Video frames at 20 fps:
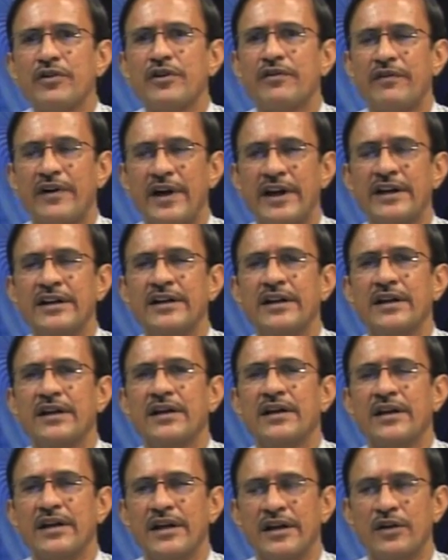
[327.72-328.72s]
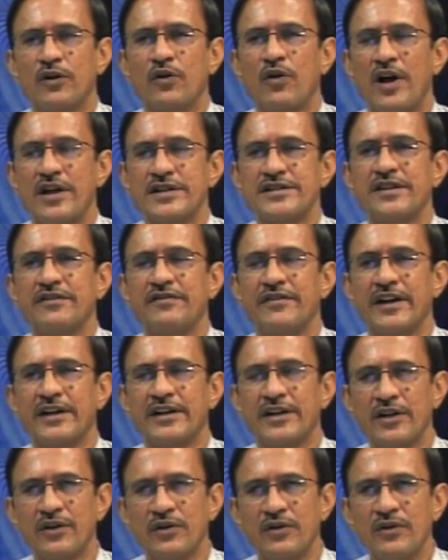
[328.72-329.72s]
find it cost
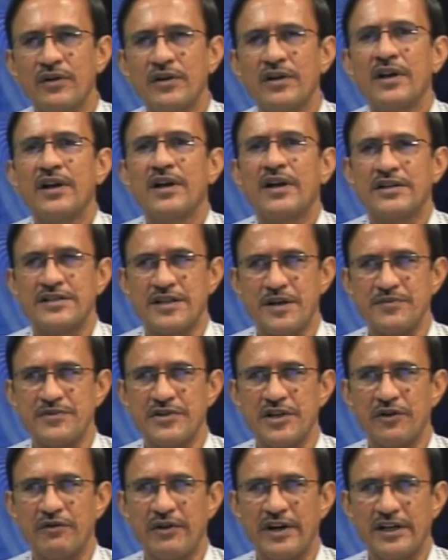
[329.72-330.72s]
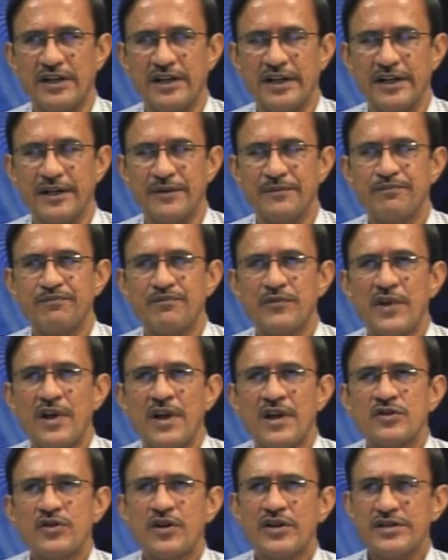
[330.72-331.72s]
effective subsequently.
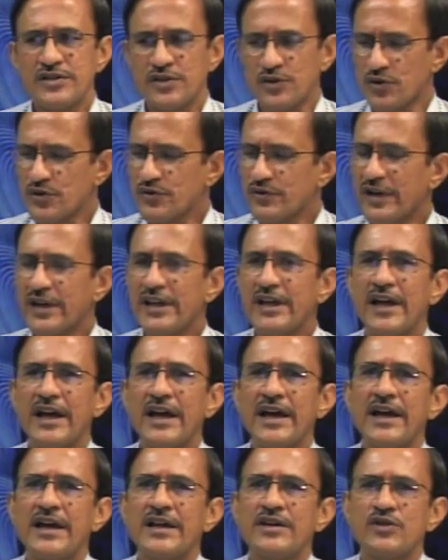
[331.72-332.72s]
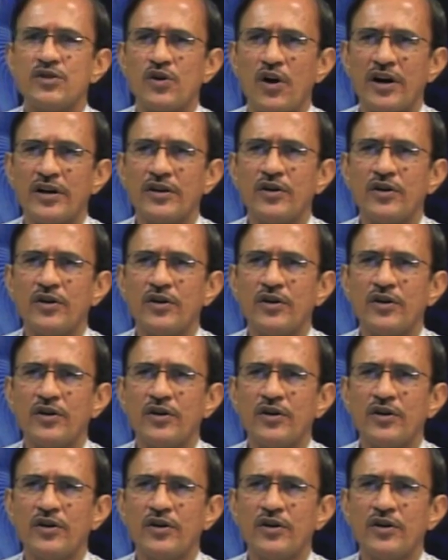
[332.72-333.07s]
So, it is usually a short